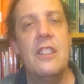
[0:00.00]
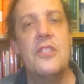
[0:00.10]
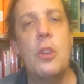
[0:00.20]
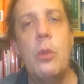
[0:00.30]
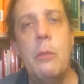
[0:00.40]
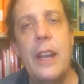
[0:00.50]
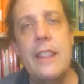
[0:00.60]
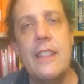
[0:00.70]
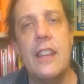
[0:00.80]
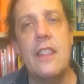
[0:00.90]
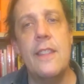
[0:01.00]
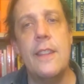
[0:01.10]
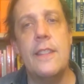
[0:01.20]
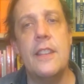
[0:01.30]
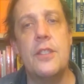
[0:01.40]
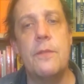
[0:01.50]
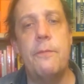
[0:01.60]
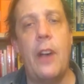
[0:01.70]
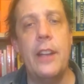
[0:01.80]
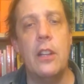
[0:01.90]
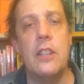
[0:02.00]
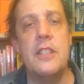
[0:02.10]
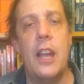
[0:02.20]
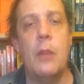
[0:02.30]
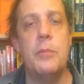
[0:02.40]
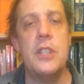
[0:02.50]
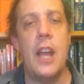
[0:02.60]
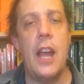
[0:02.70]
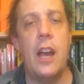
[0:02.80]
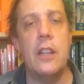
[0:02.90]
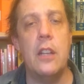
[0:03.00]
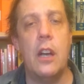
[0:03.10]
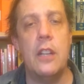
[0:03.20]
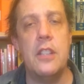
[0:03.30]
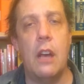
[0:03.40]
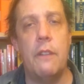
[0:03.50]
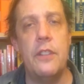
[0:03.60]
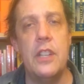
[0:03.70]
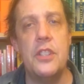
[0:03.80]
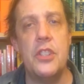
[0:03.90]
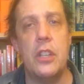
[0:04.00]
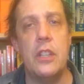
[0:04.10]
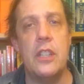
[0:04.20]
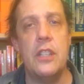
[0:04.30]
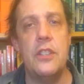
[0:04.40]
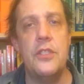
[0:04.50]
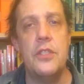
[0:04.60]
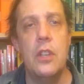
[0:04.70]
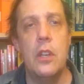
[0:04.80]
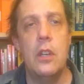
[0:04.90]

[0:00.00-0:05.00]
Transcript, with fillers: So we might think that this final attempt at a definition is